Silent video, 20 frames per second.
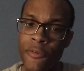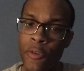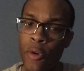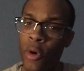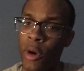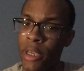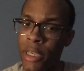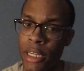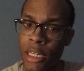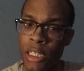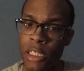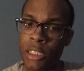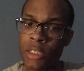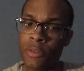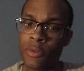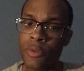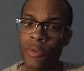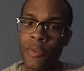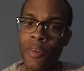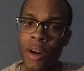years
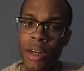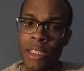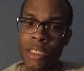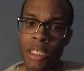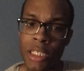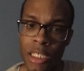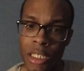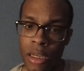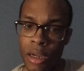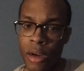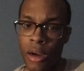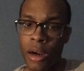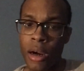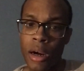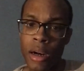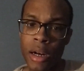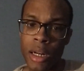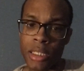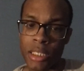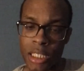with our team
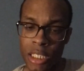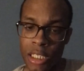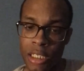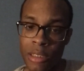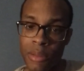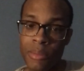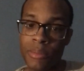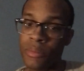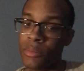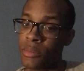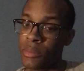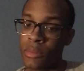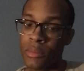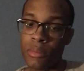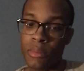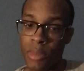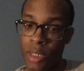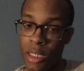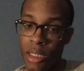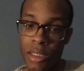on our team.
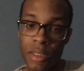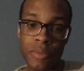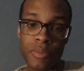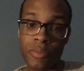But